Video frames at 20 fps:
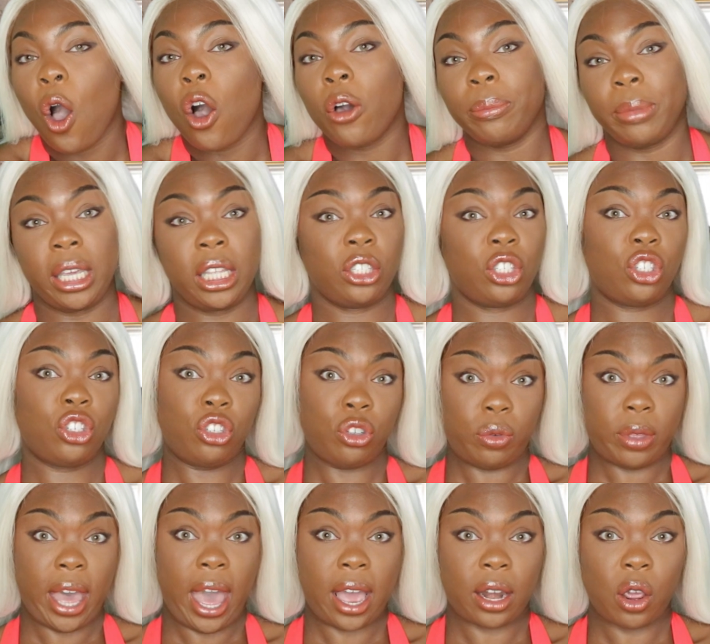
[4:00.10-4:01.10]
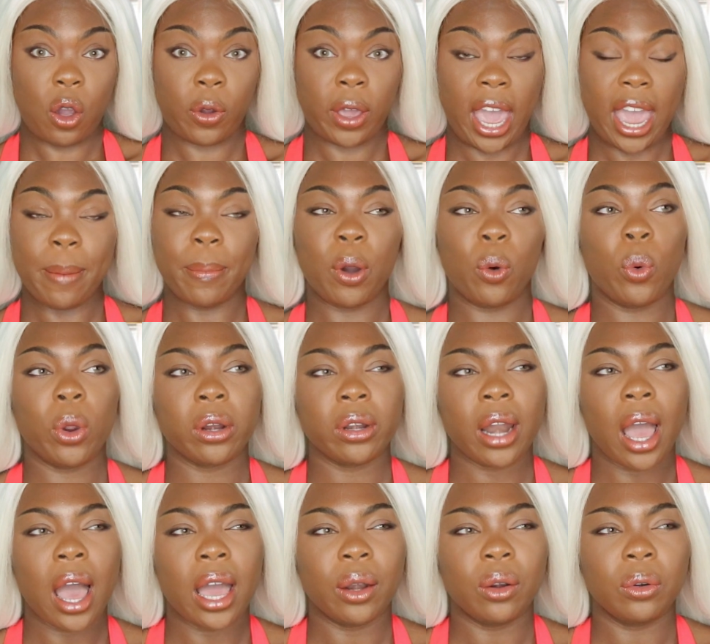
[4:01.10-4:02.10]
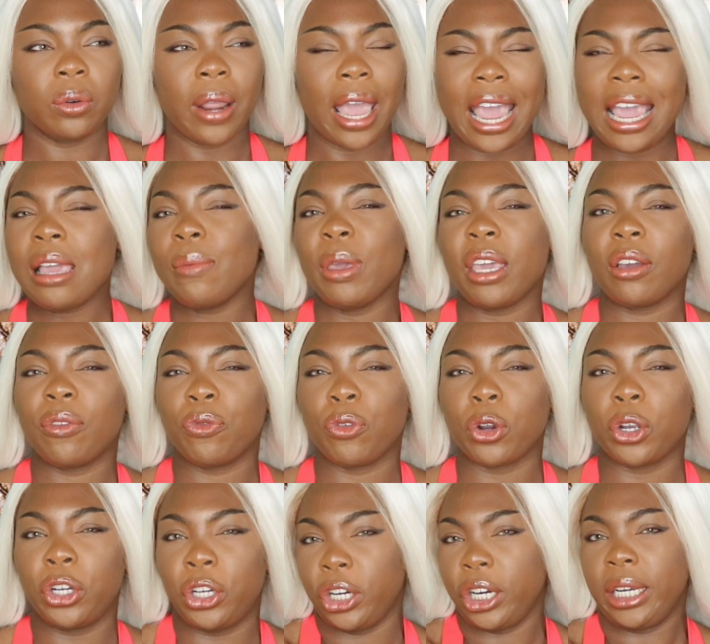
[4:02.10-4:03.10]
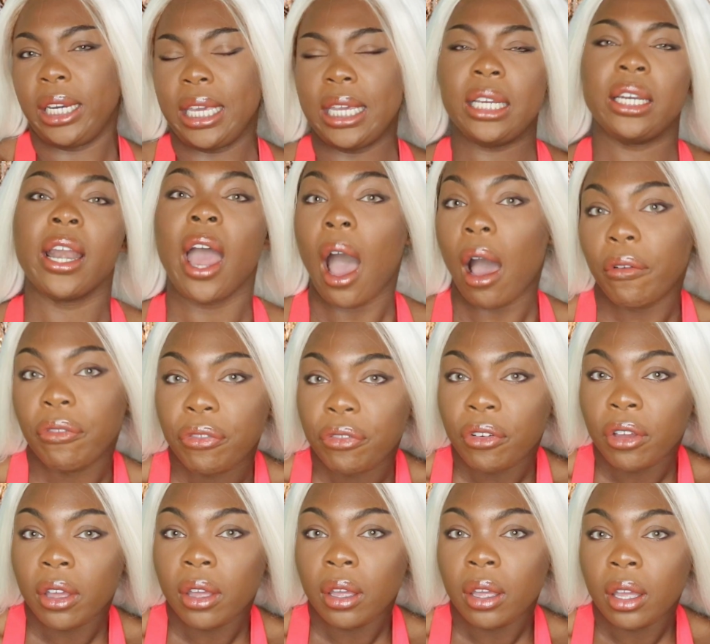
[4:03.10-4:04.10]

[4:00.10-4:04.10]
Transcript: all means, do that, okay? But we're not aiming for good enough.